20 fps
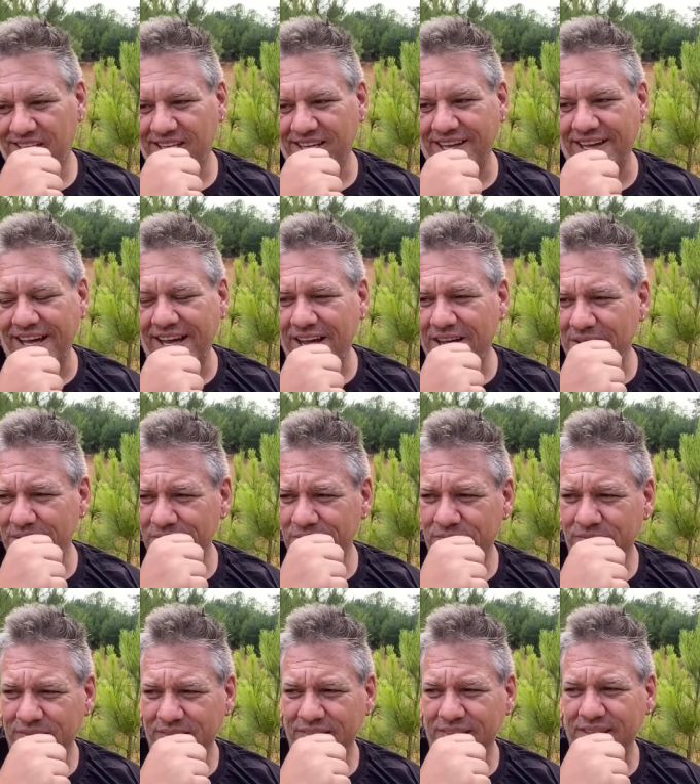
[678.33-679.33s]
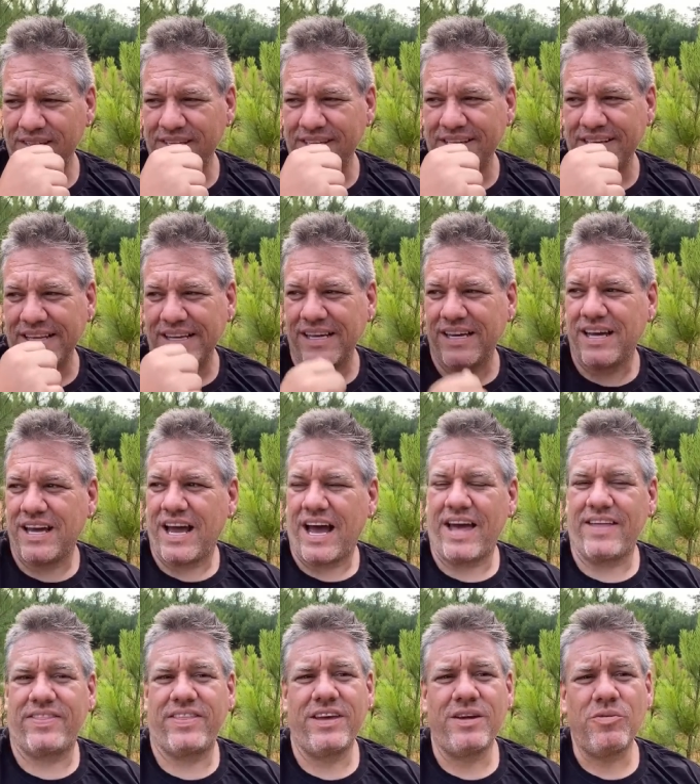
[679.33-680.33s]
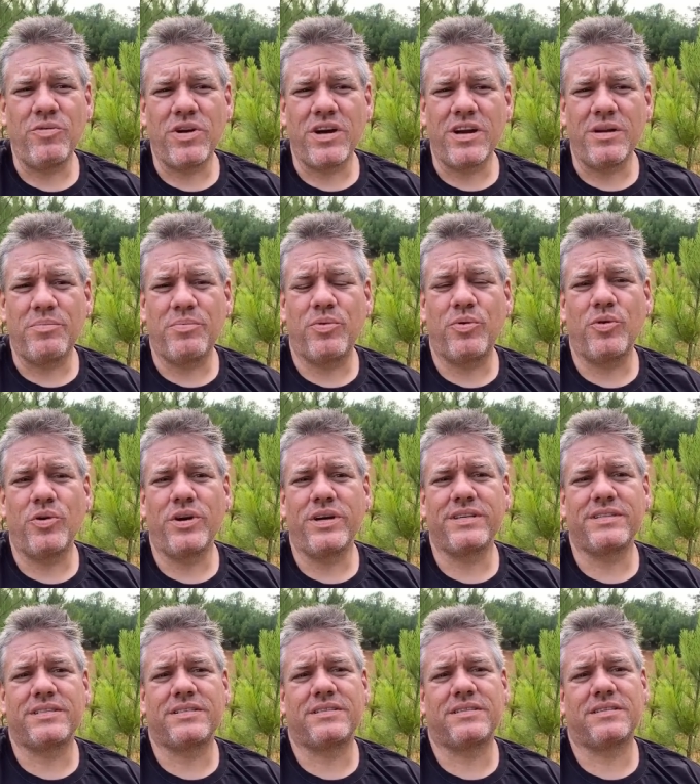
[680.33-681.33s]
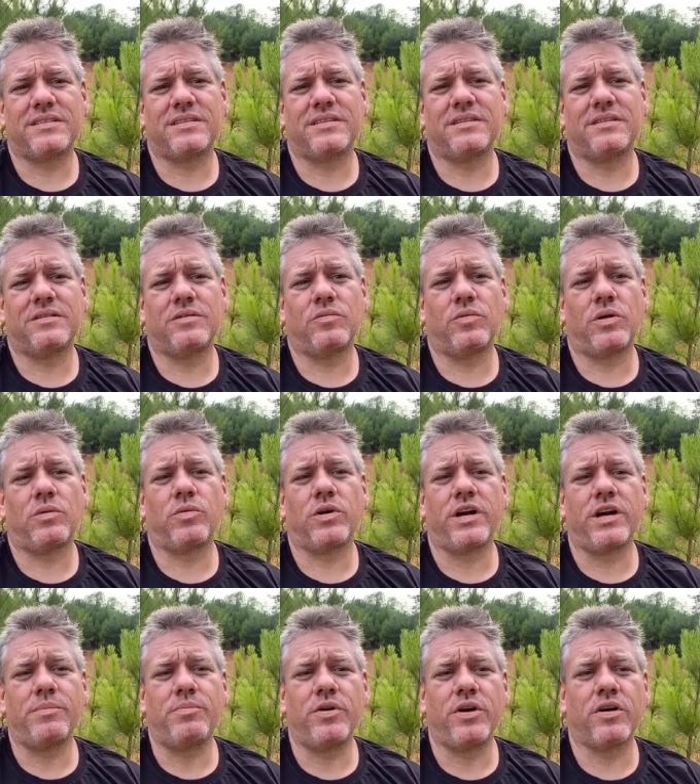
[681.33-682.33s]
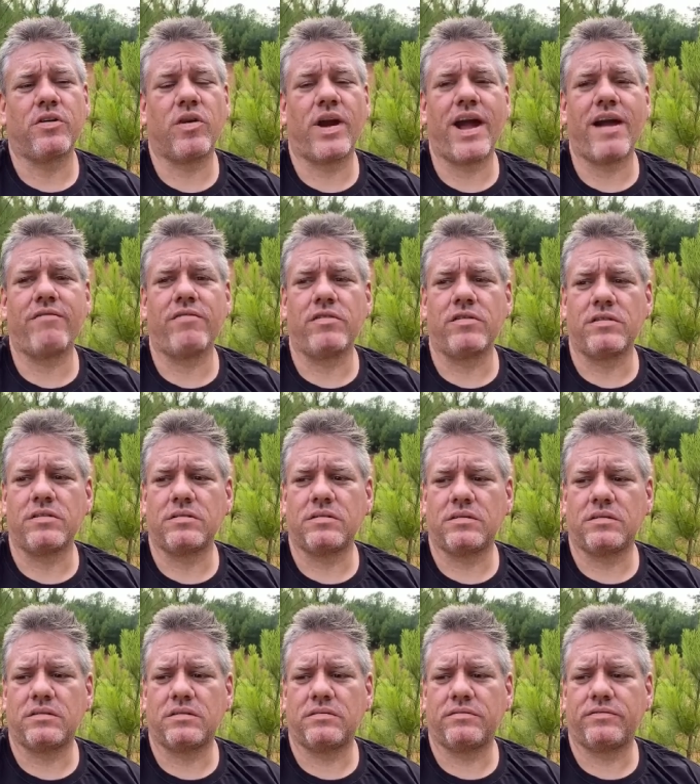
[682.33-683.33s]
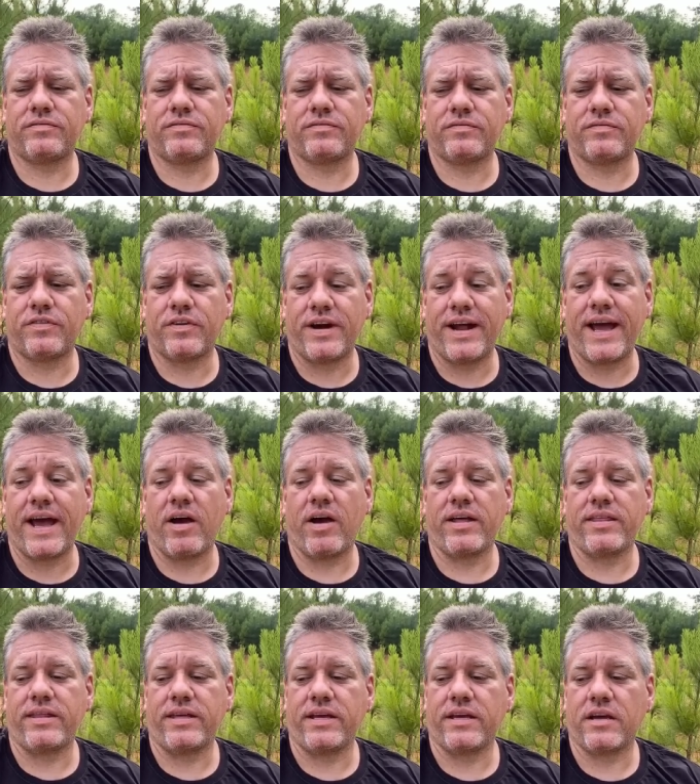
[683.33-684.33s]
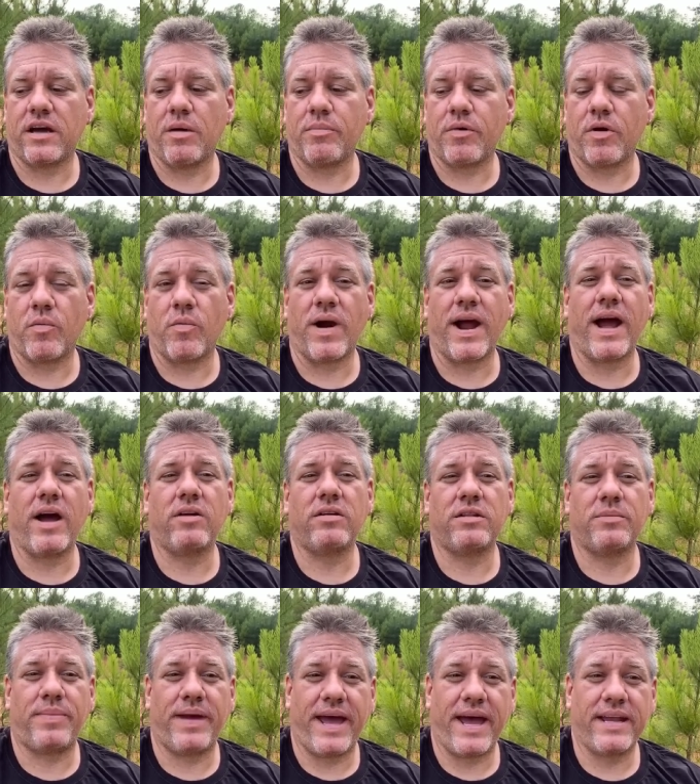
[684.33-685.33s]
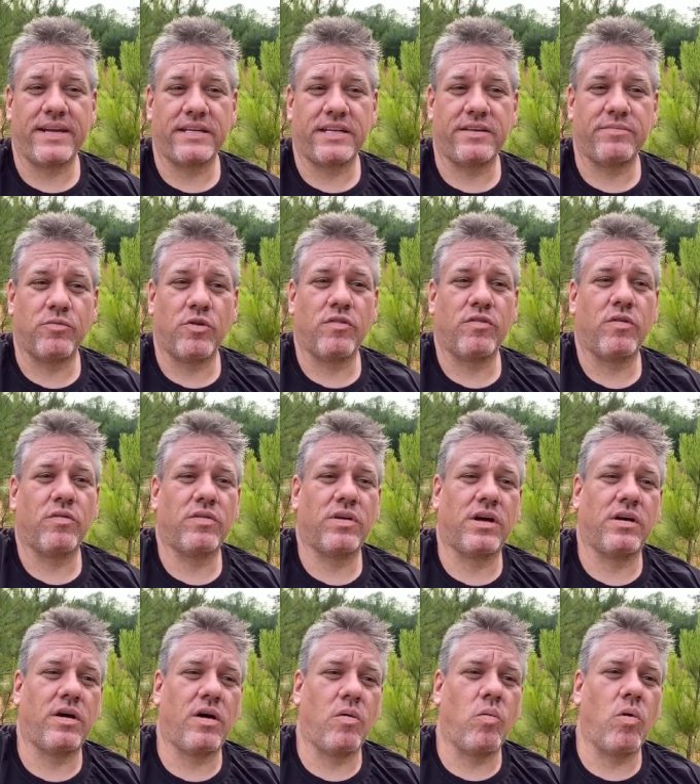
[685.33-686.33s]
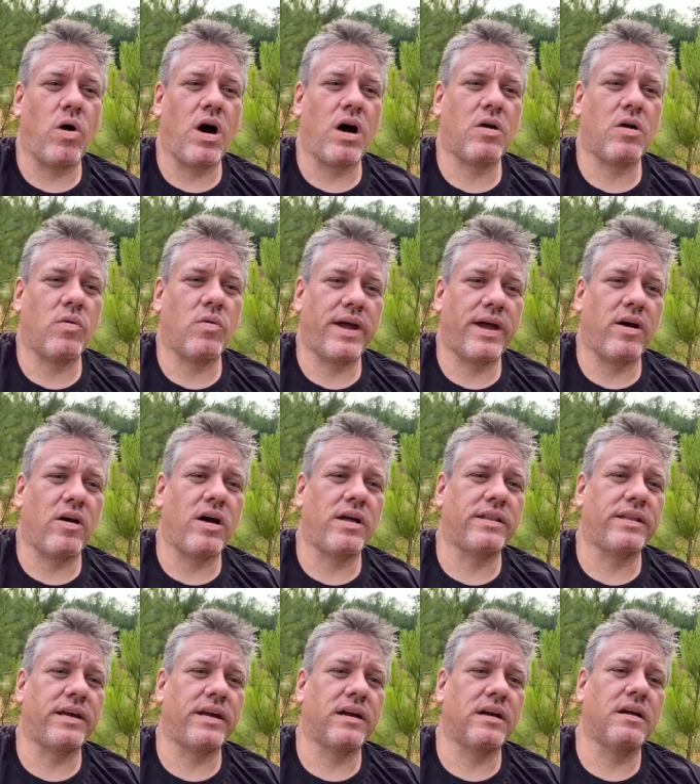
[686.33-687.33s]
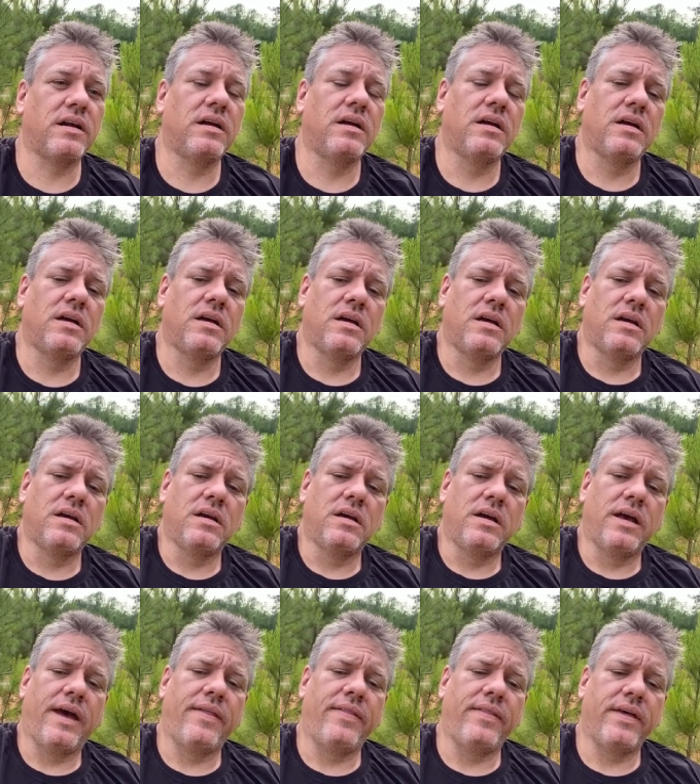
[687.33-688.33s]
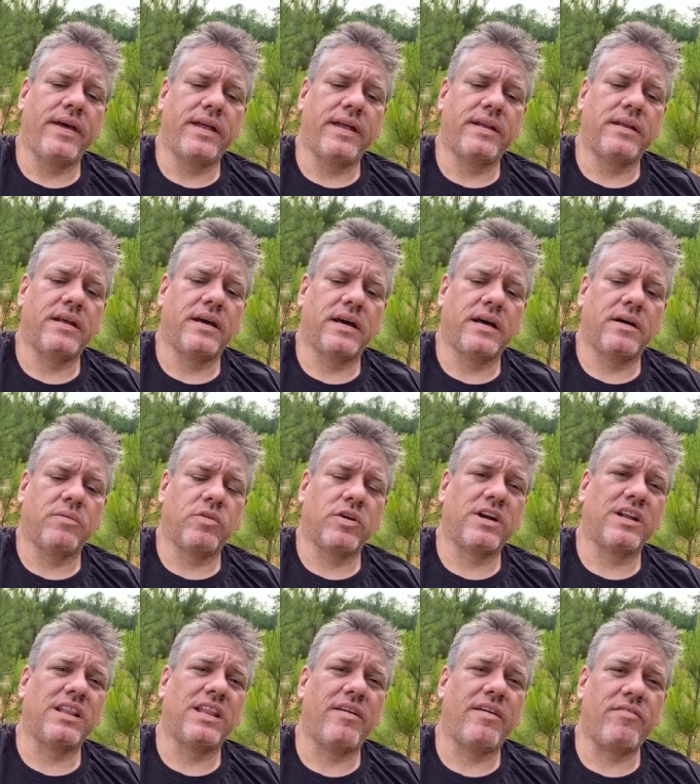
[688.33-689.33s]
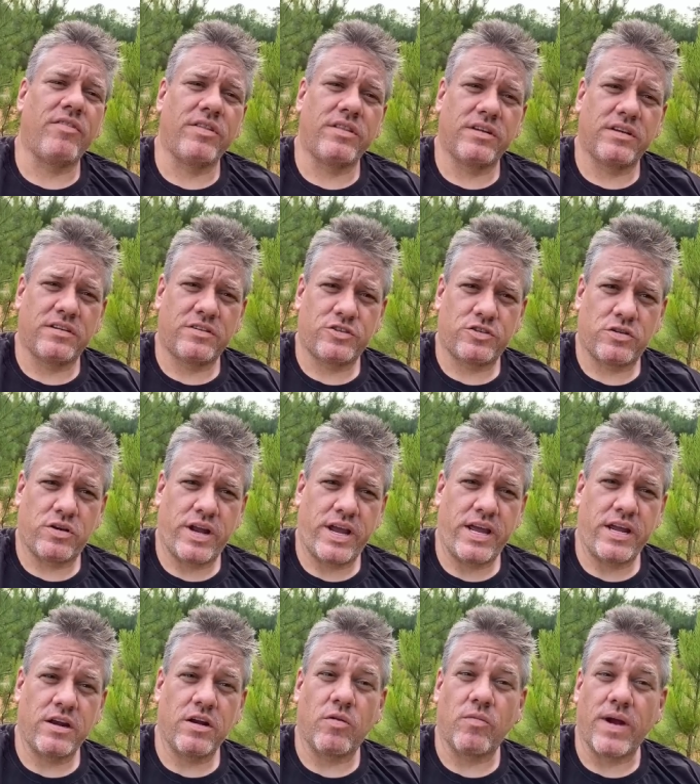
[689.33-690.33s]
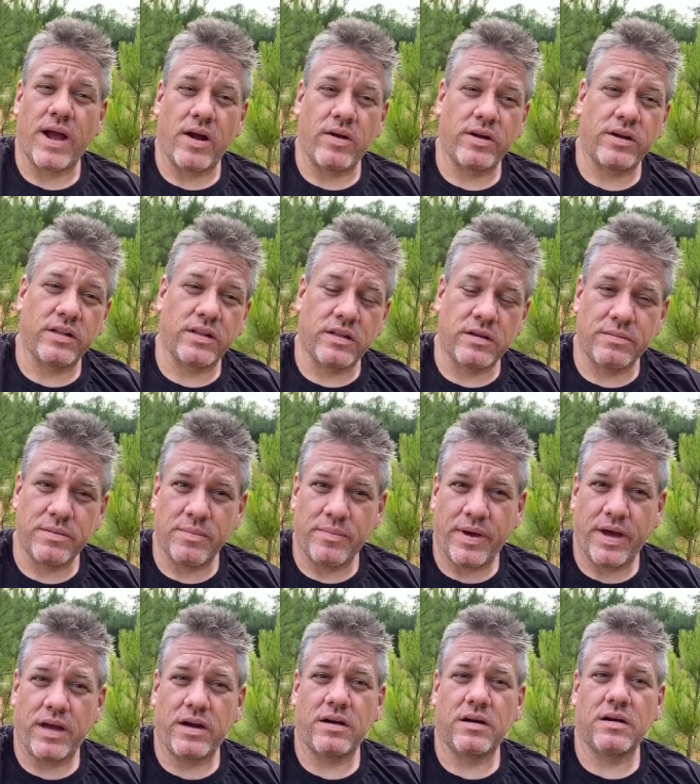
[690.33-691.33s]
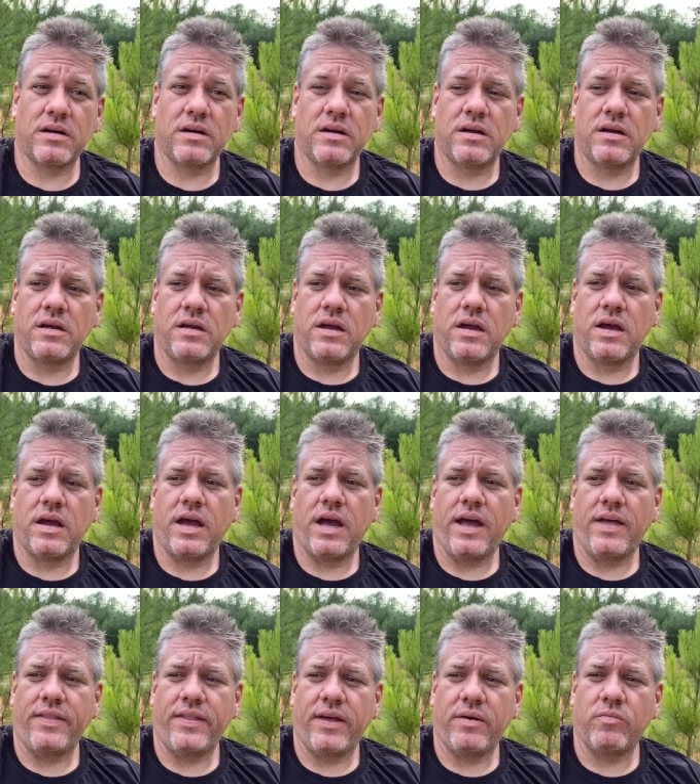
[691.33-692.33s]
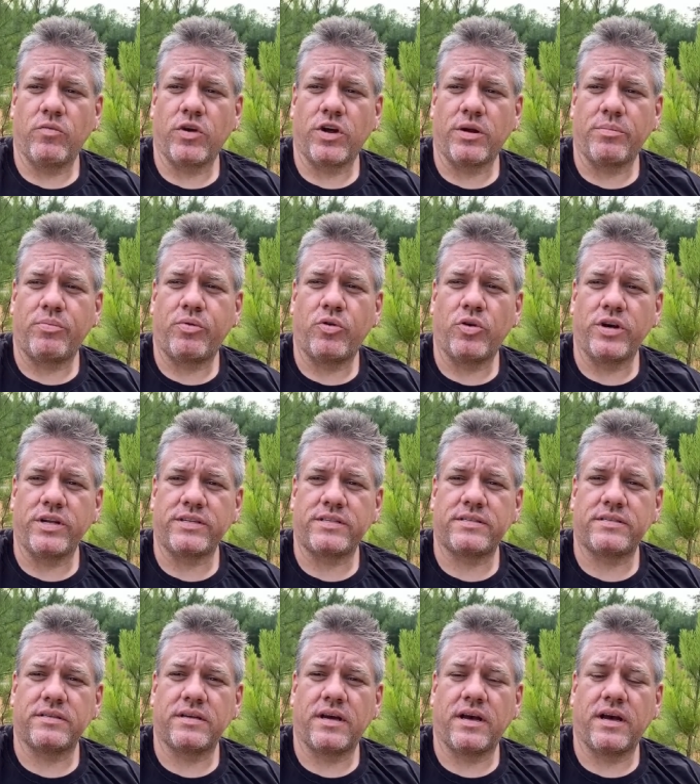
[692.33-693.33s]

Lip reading: I think we're gonna put, well, we're gonna put gravel for now. I think up around the pad to give more of a walkway on there, and then we're gonna level the terrain around it a little bit better, and then we're gonna put